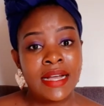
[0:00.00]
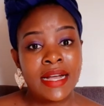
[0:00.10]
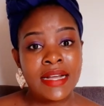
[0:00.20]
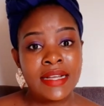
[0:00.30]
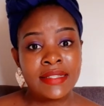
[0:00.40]

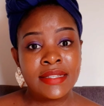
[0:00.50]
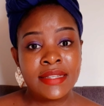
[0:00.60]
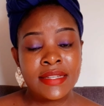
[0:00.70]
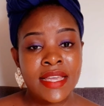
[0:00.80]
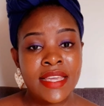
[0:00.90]
And
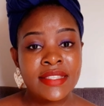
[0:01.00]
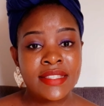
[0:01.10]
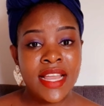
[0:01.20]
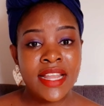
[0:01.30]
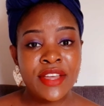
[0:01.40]
he's
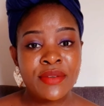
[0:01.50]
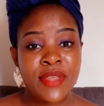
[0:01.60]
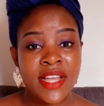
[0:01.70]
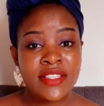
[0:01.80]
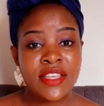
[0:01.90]
telling you
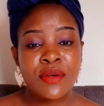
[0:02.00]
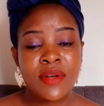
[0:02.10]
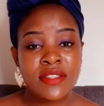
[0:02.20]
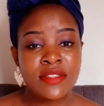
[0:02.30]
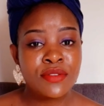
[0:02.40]
that he
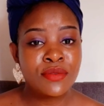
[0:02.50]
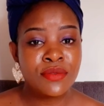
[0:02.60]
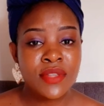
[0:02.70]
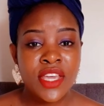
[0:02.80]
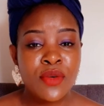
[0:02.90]
wants,
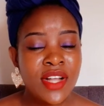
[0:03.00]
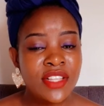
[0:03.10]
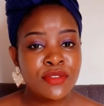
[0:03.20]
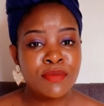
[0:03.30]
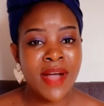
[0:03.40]
he
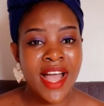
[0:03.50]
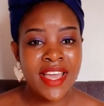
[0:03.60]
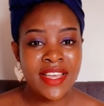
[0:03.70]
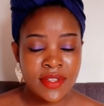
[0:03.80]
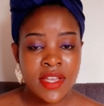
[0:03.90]
wants to
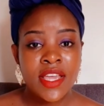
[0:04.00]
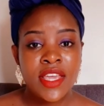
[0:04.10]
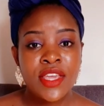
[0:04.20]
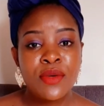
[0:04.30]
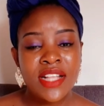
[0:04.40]
buy,
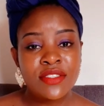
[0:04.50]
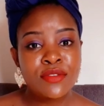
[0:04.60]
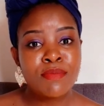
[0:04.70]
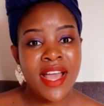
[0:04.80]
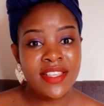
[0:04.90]
he wants
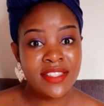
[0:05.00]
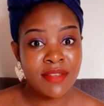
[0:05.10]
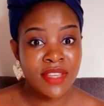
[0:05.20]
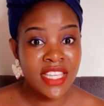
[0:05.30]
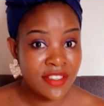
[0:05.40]
to buy
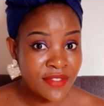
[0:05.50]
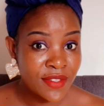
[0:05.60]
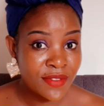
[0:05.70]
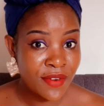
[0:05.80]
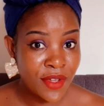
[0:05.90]
some
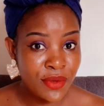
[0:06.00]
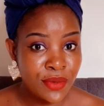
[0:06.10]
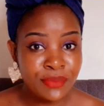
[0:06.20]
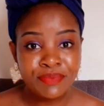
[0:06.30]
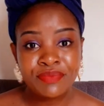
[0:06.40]
gifts for
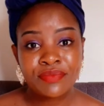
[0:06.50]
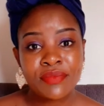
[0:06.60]
you